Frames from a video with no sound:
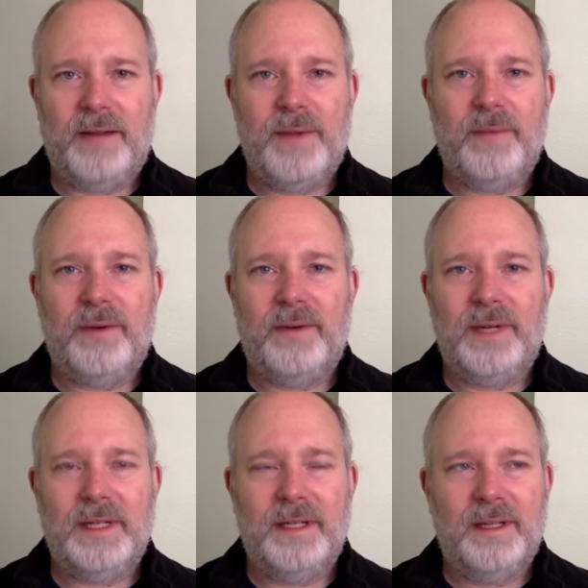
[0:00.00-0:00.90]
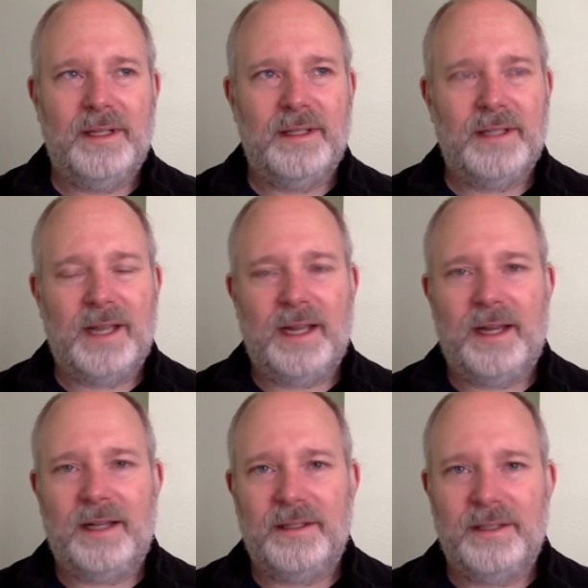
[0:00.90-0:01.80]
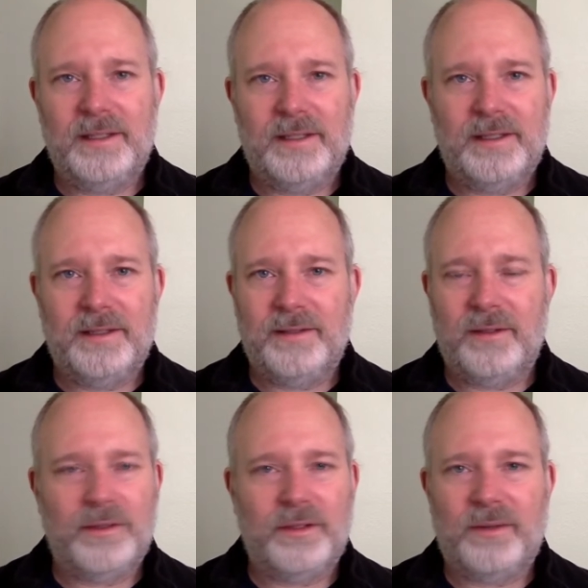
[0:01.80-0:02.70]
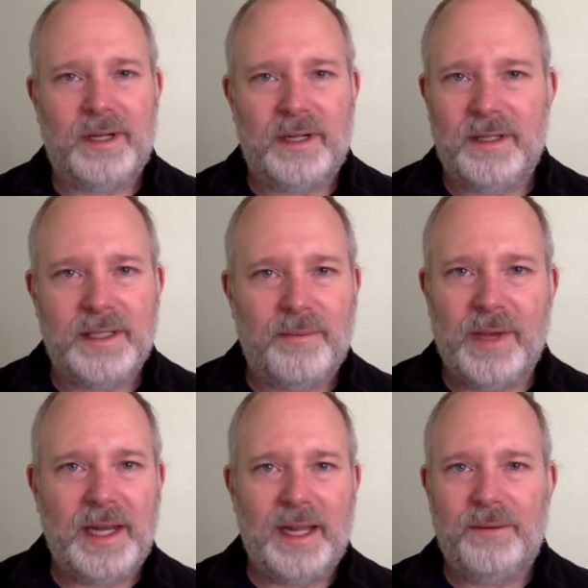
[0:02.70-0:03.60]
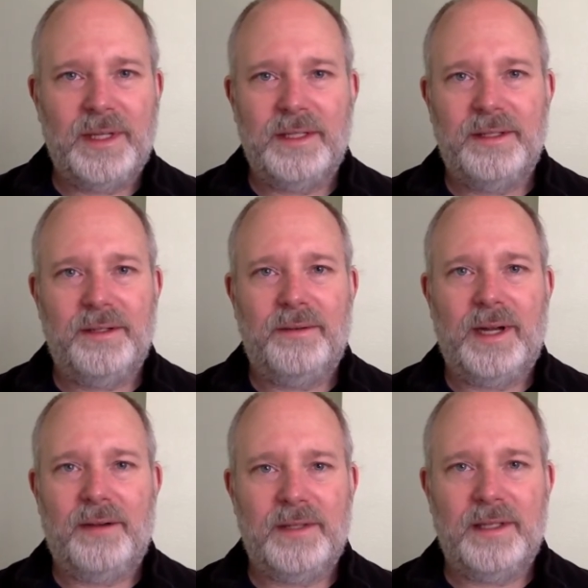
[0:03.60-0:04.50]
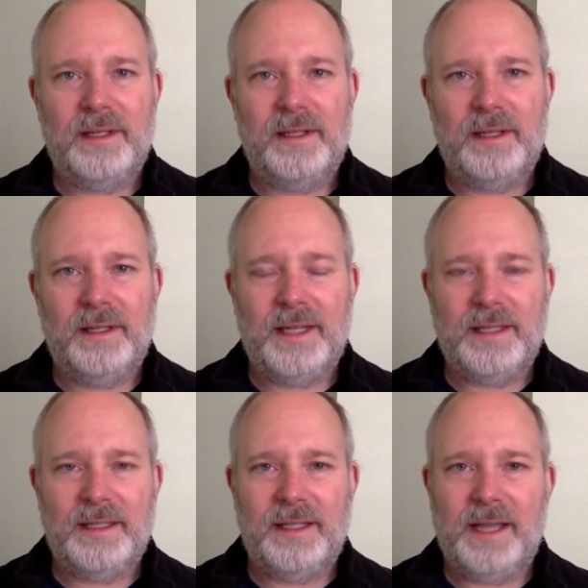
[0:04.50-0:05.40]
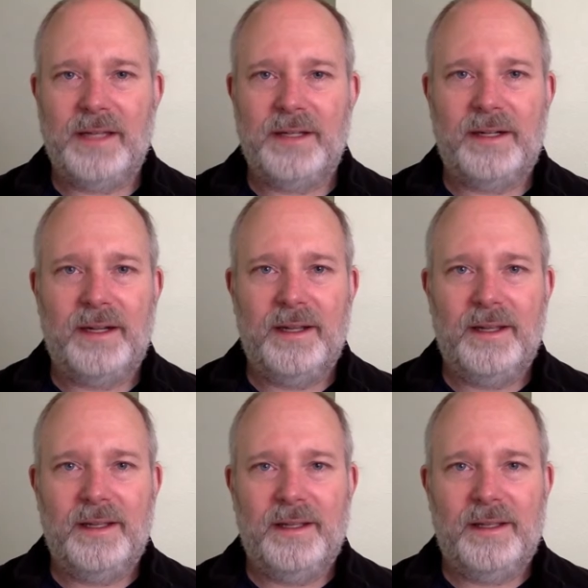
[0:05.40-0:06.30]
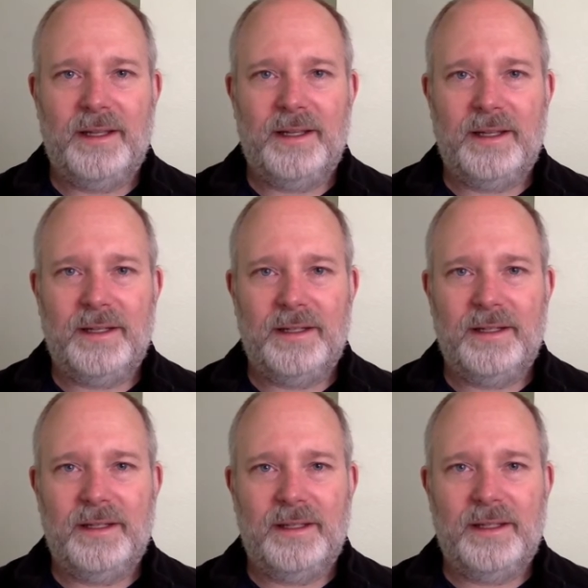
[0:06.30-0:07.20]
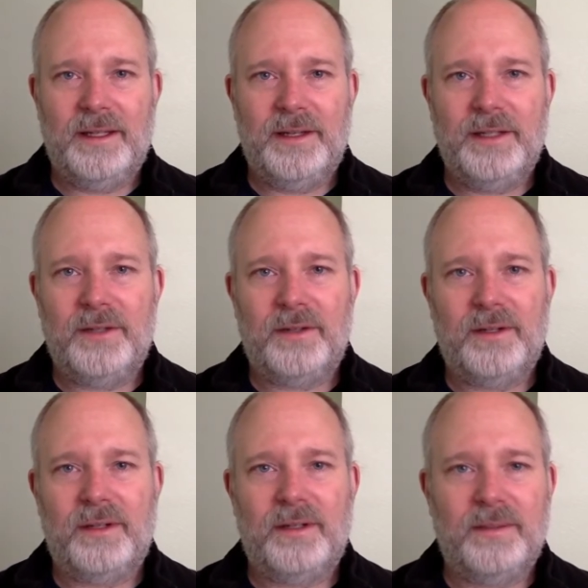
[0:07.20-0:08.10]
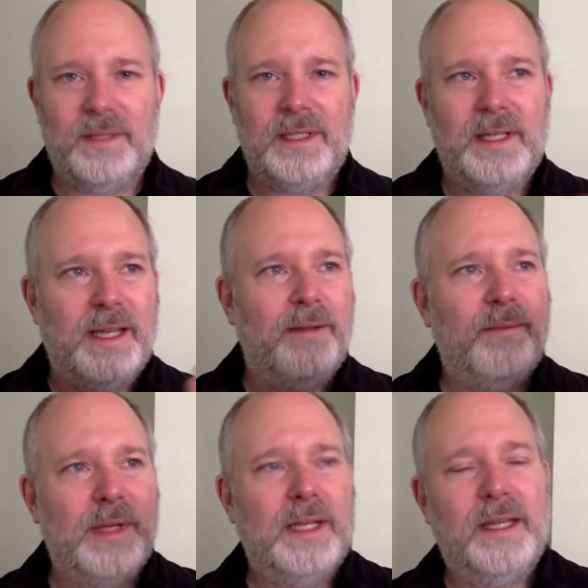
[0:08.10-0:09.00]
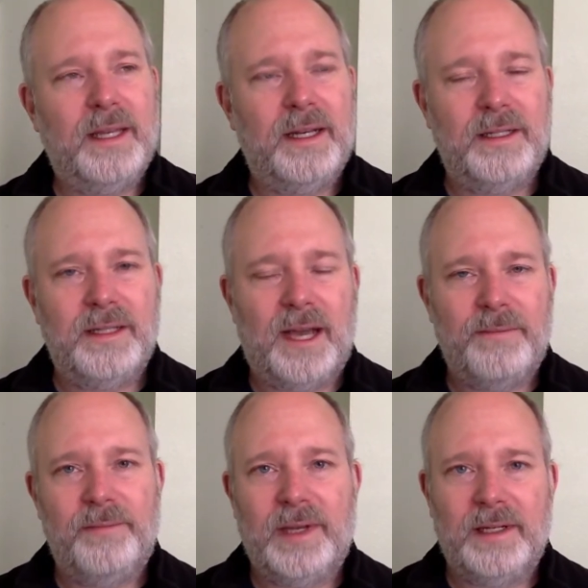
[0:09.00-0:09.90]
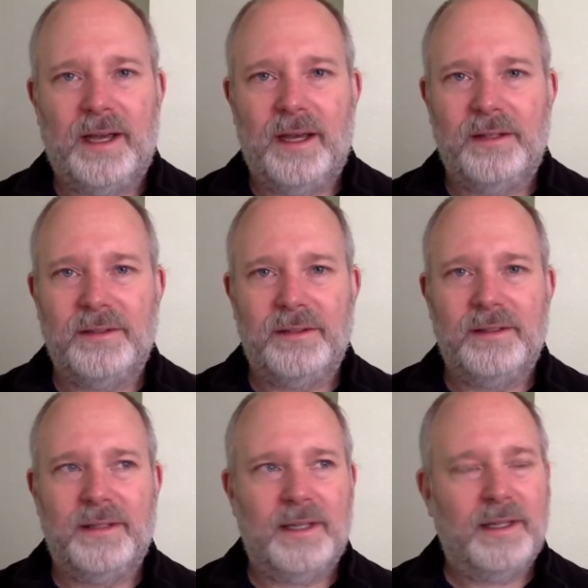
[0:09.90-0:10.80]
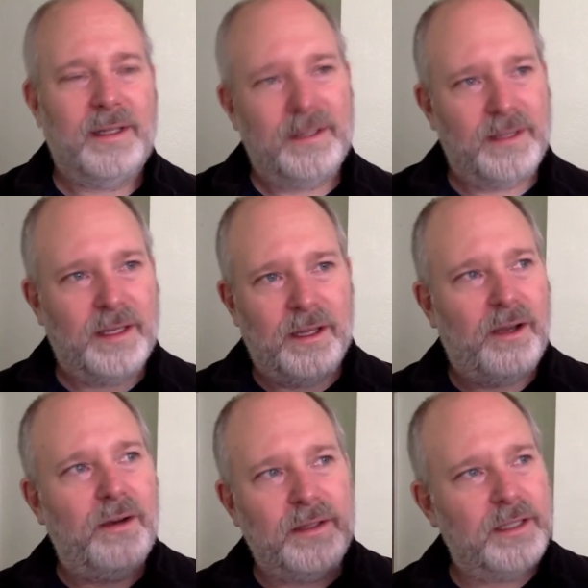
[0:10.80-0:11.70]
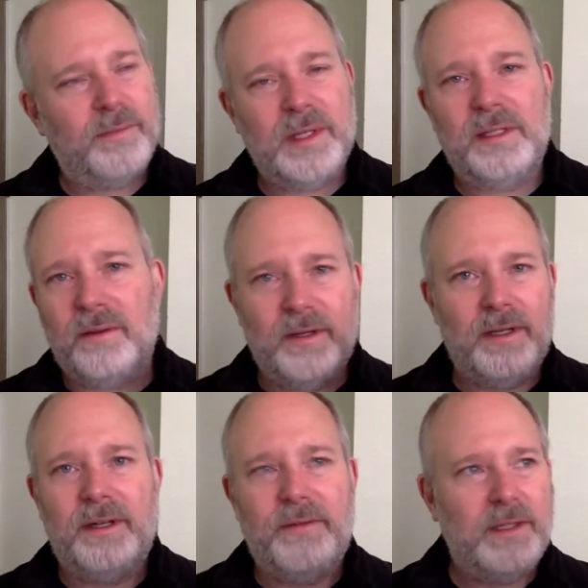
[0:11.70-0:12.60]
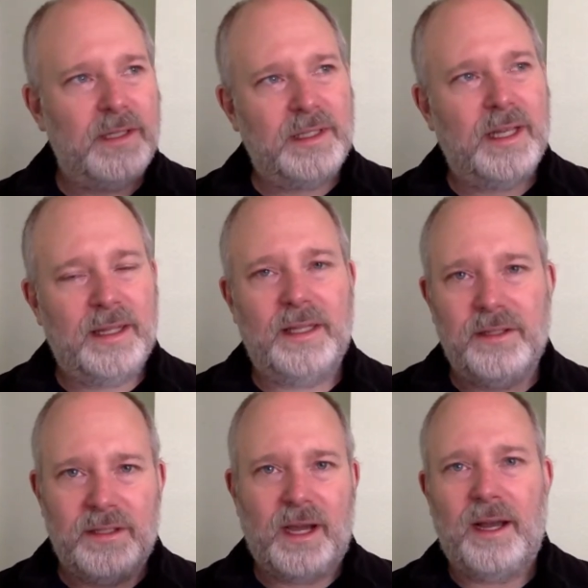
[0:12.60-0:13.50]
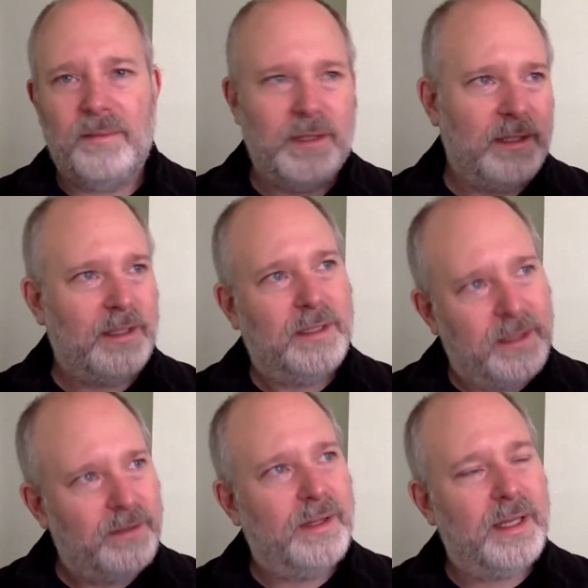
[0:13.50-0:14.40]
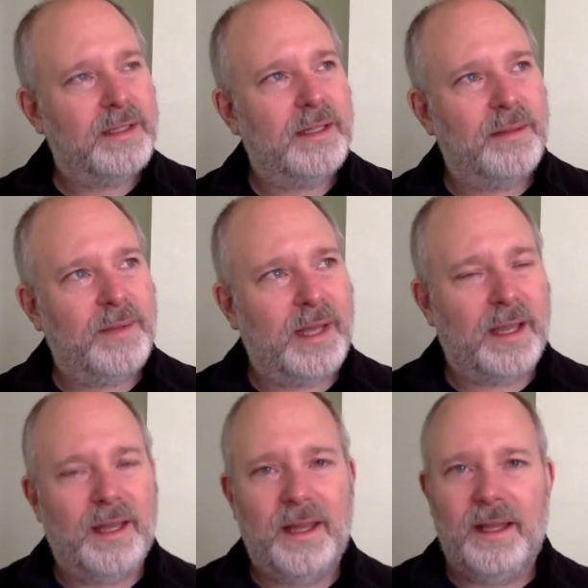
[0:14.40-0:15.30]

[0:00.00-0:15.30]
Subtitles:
I remember one psychologist, social worker, somebody I went to when I was a late teenager, and his whole goal was to get me to get a job at McDonald's. It's like, oh, it'll just be so good if you just get this job and you can do this. And I'm like,